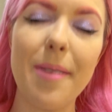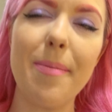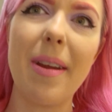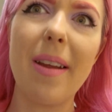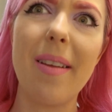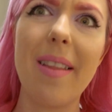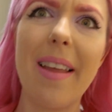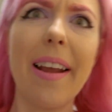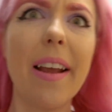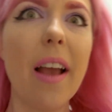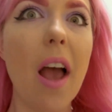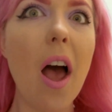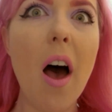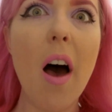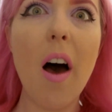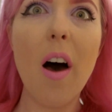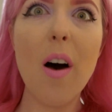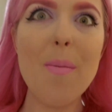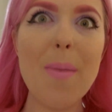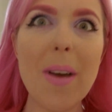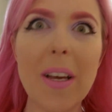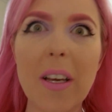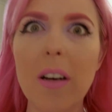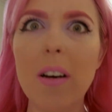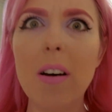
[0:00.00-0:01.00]
me like,
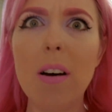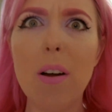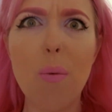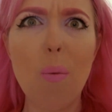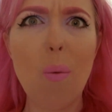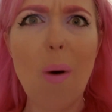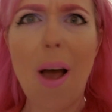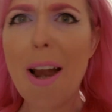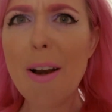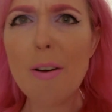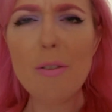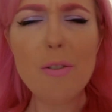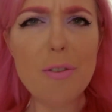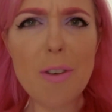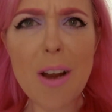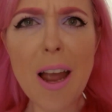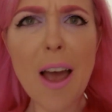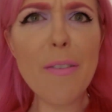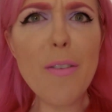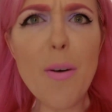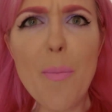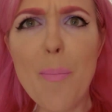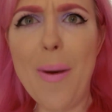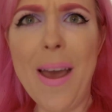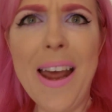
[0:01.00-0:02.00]
oh my god, why don't you
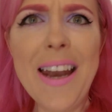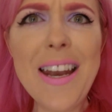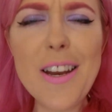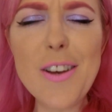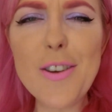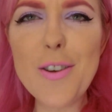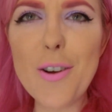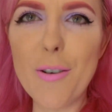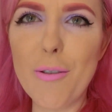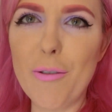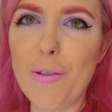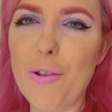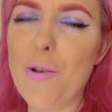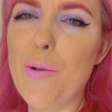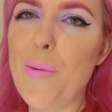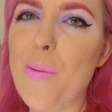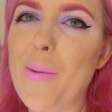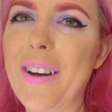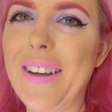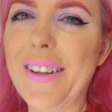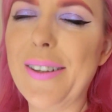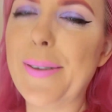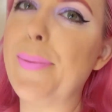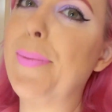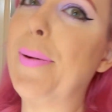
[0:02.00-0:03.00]
have a bed in your room?
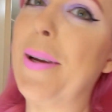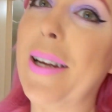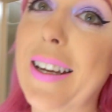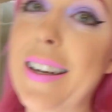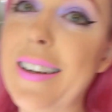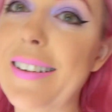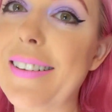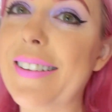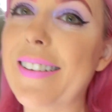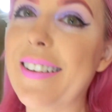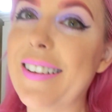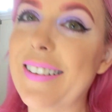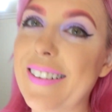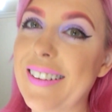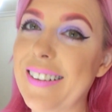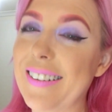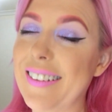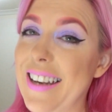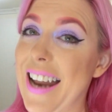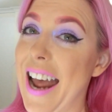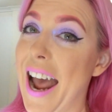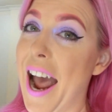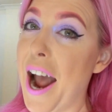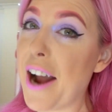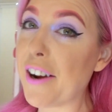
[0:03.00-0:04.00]
And it's because this
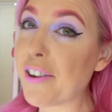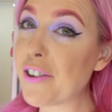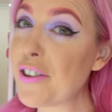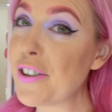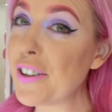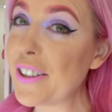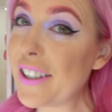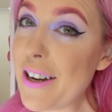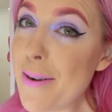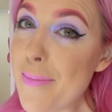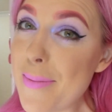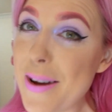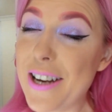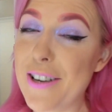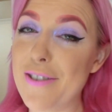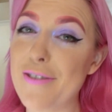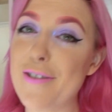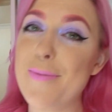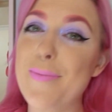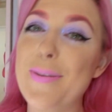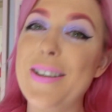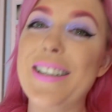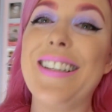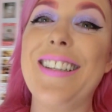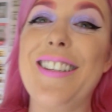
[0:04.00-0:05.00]
isn't actually a
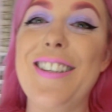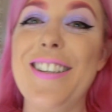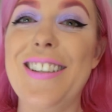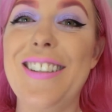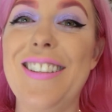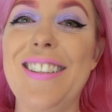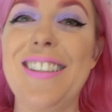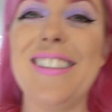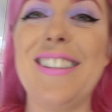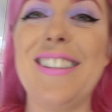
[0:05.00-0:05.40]
bedroom, it's just a